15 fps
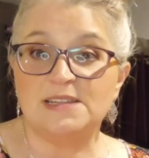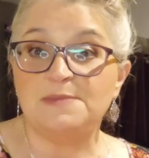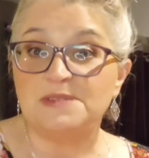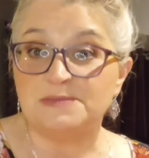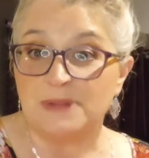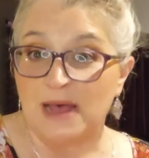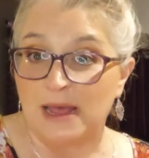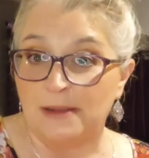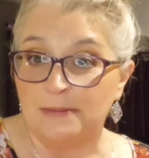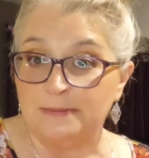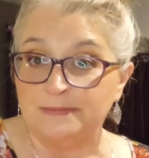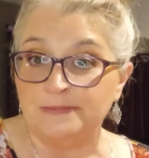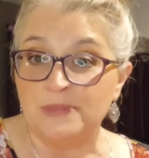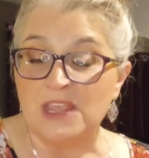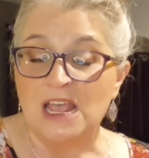Sipsby.
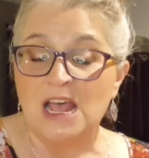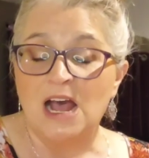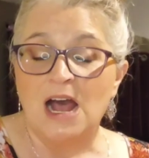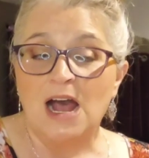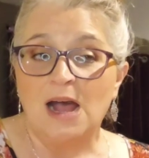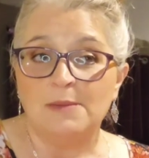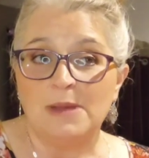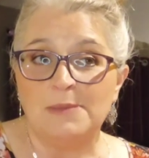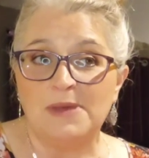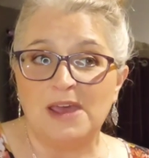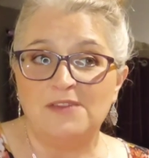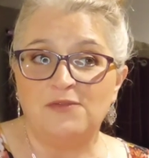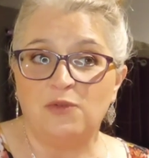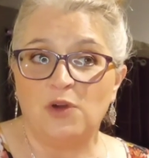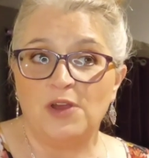Um, I
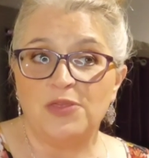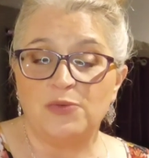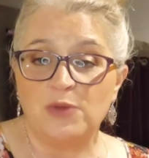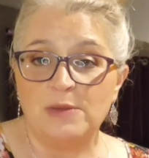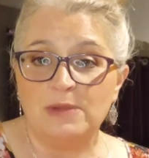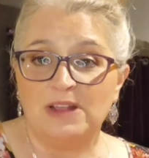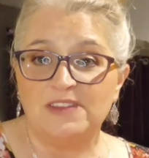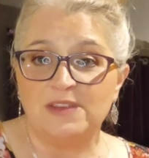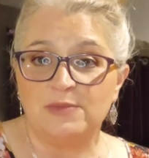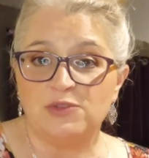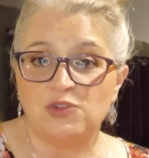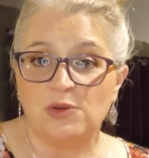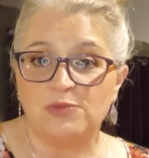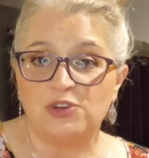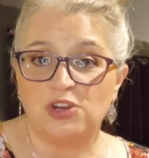paid for a three-month
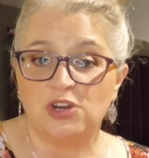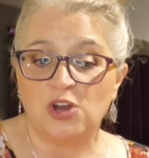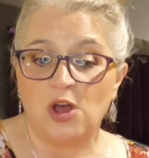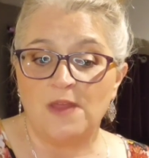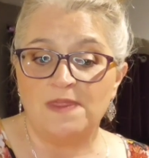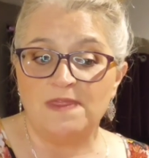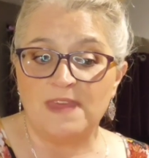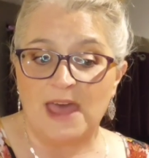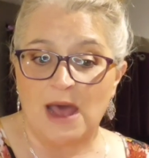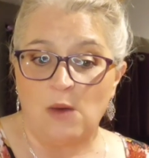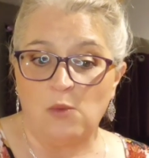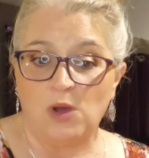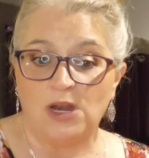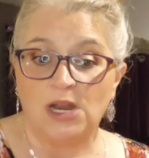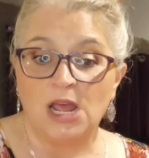subscription on
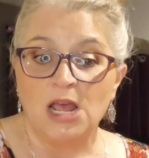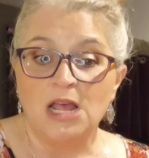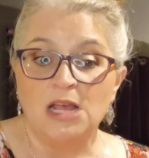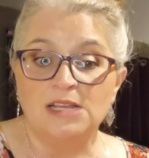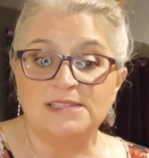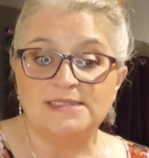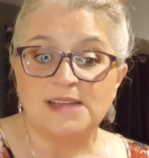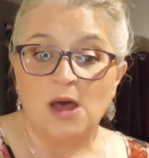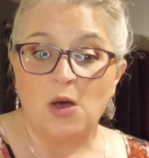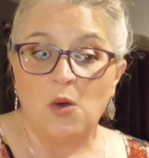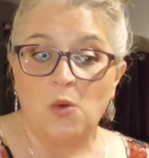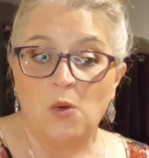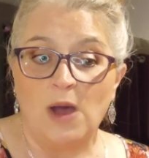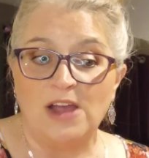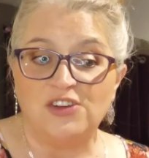that one.
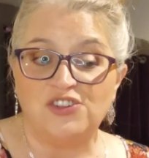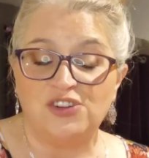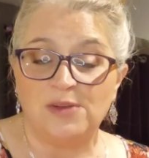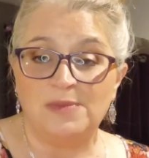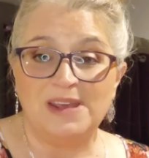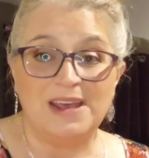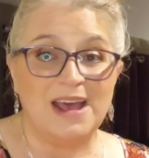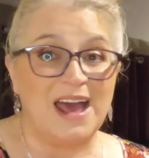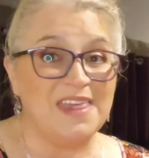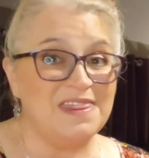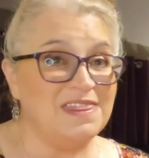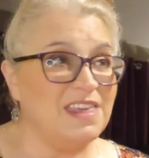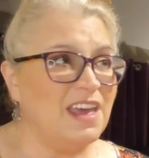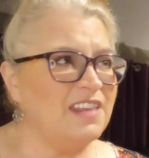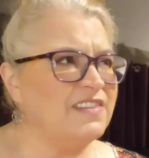So I should be,
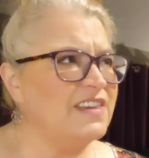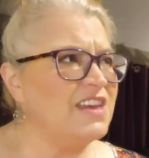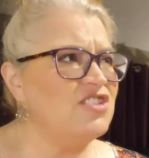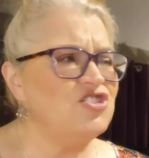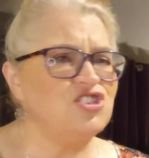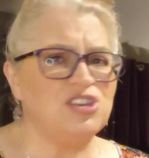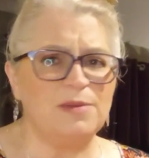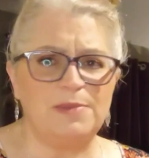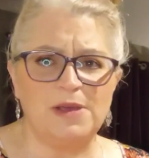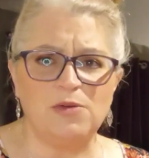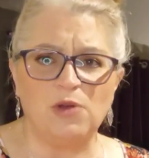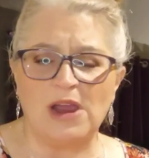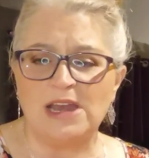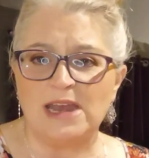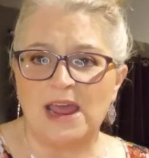I it's in
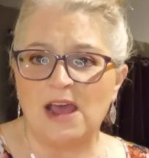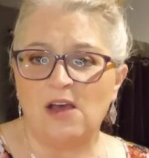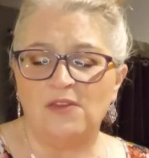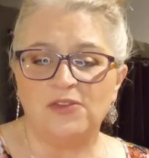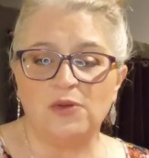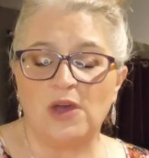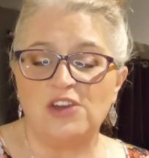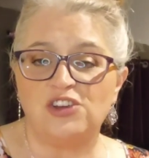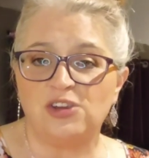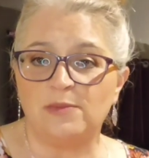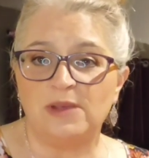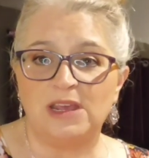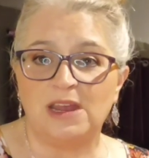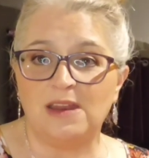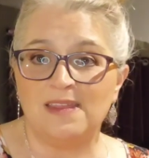shipping right now, so I
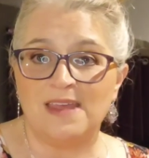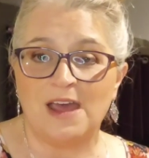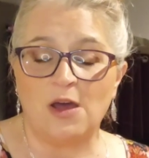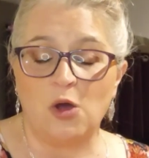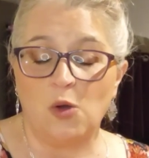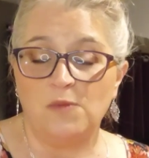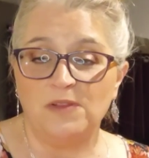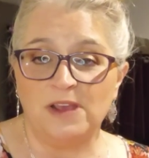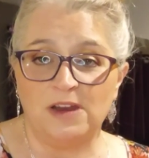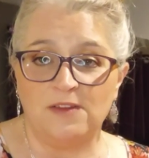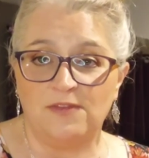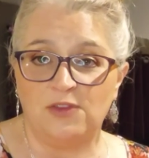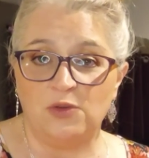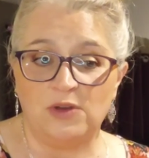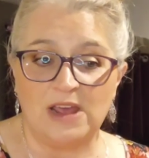should be getting that hopefully
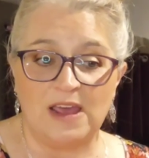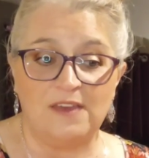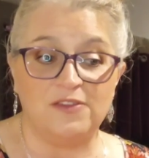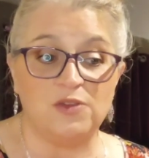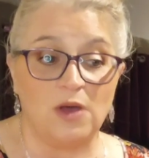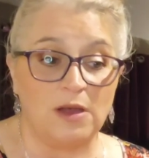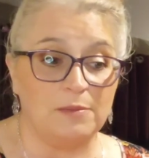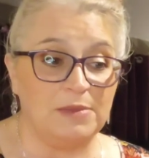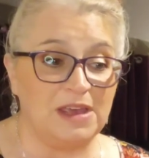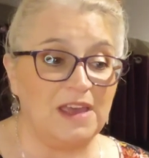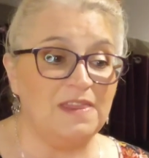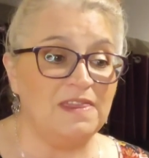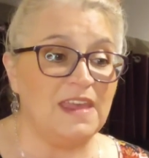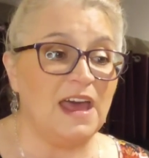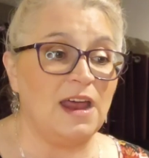in a few days. So I'll be
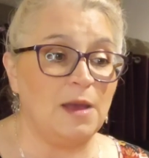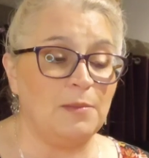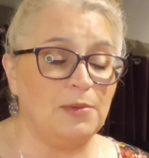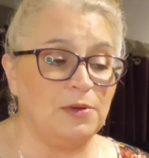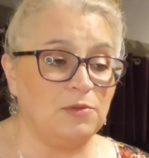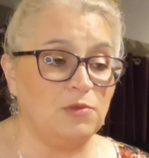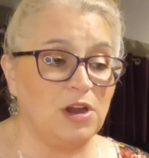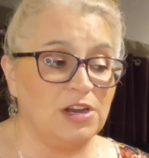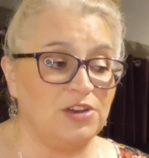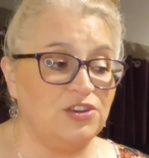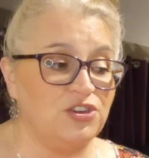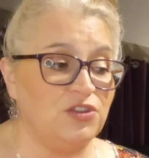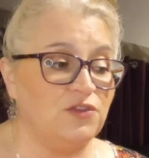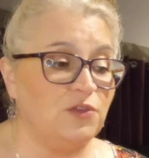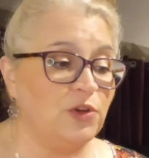getting that up and
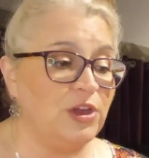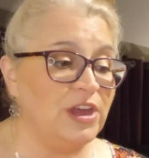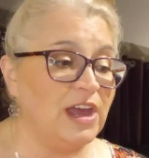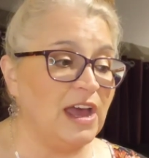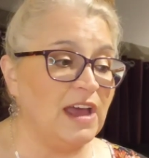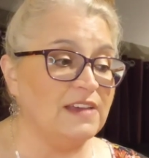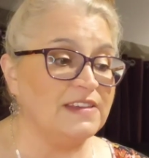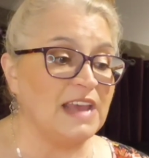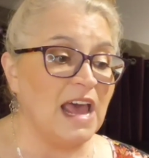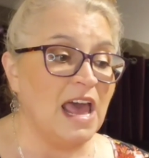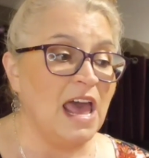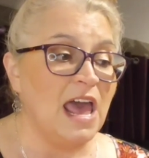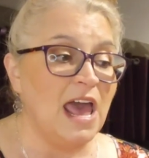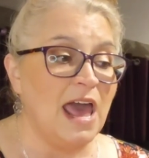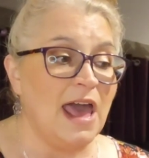running too for you guys.
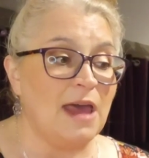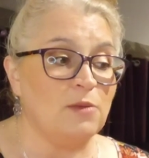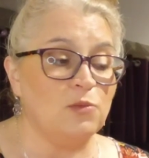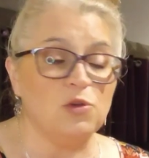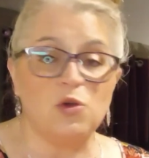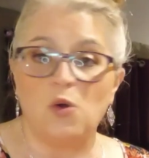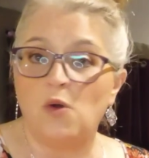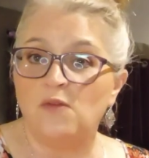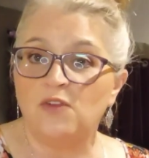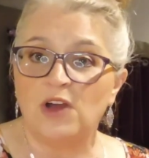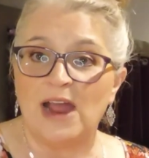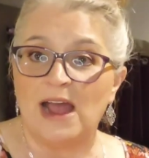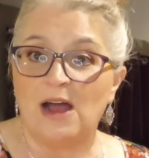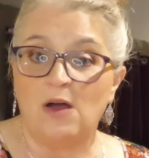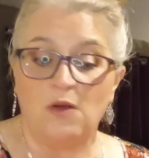And we'll go
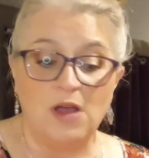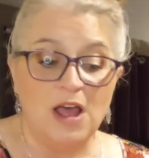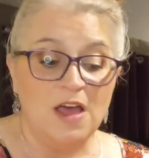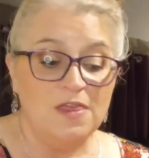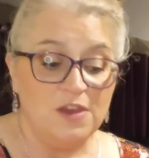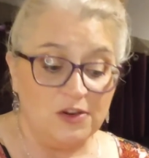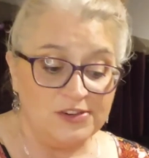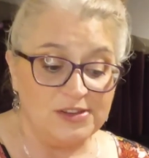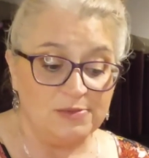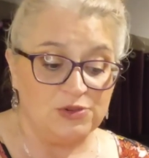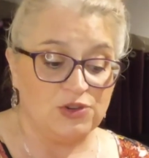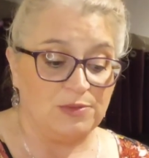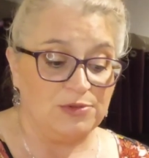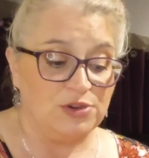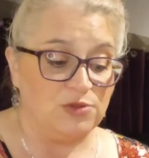over how their
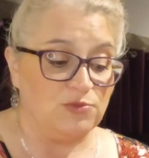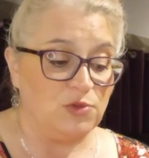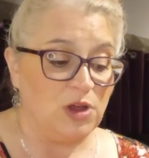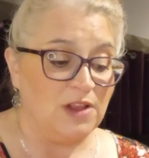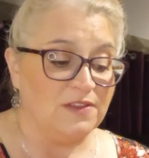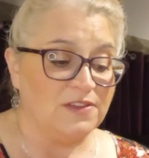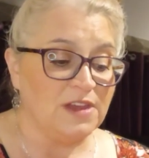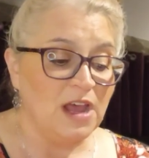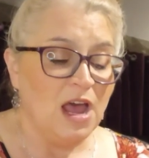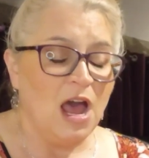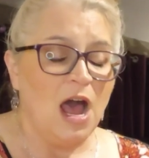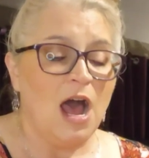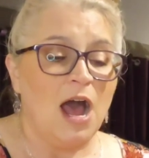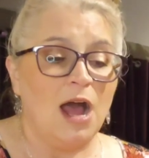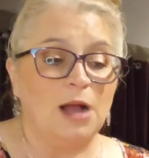subscription runs.
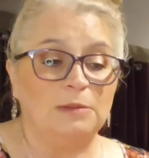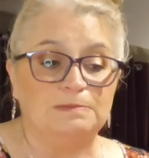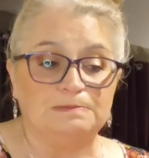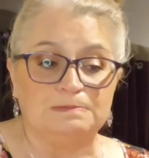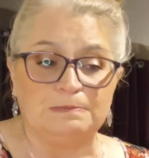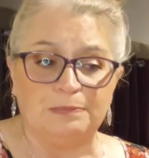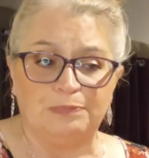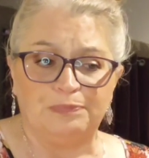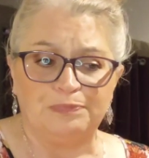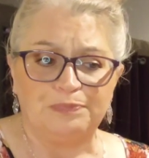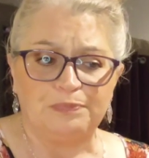Um,